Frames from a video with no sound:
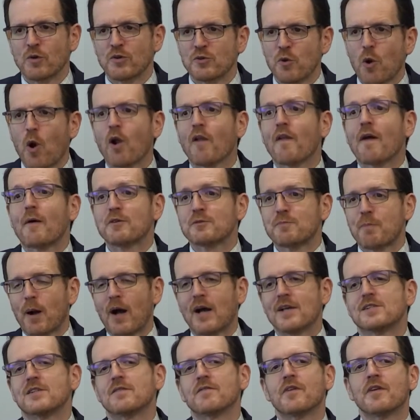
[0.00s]
So all that was
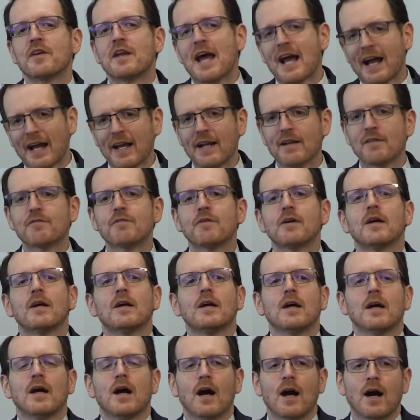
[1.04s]
positive. The negative
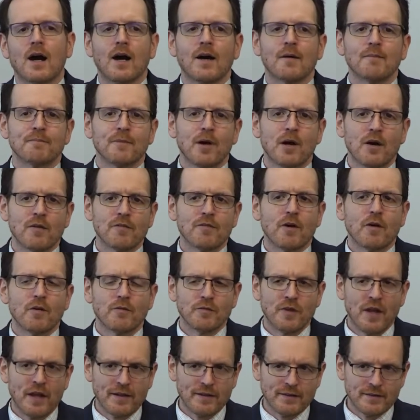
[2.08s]
one of
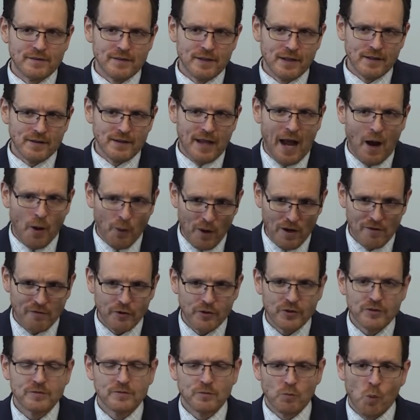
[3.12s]

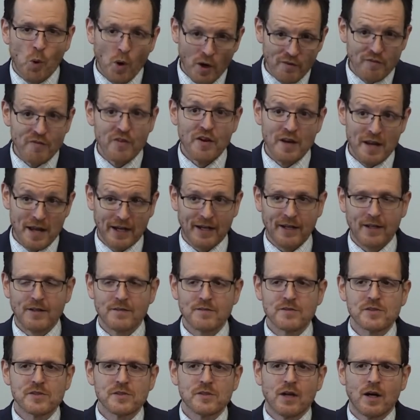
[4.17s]
the
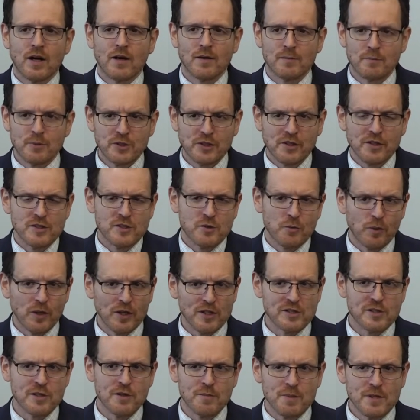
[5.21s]
negatives, particularly as it relates
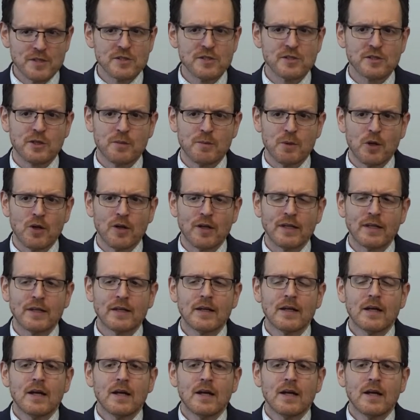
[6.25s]
to the business community,